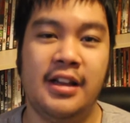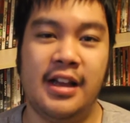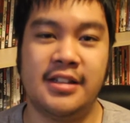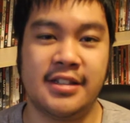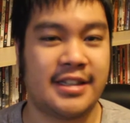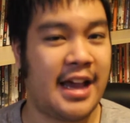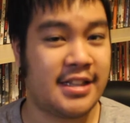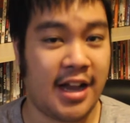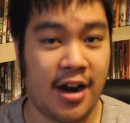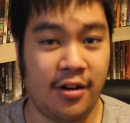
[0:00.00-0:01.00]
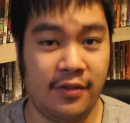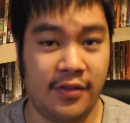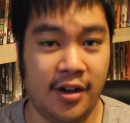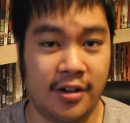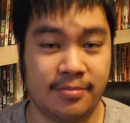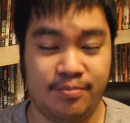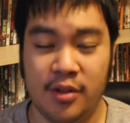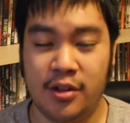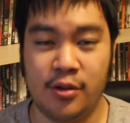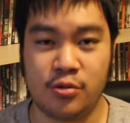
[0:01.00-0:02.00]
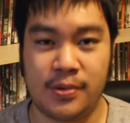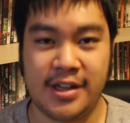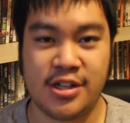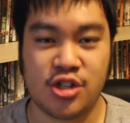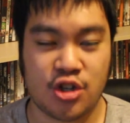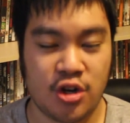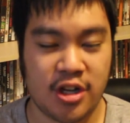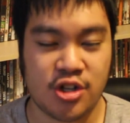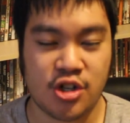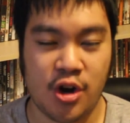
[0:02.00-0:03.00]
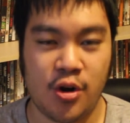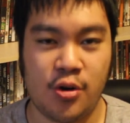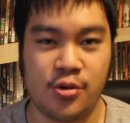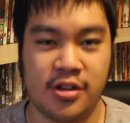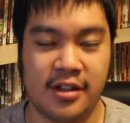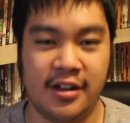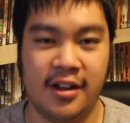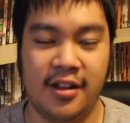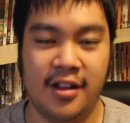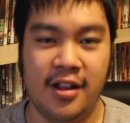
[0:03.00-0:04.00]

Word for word: It's a satire of uh, those pretentious cooking shows and uh,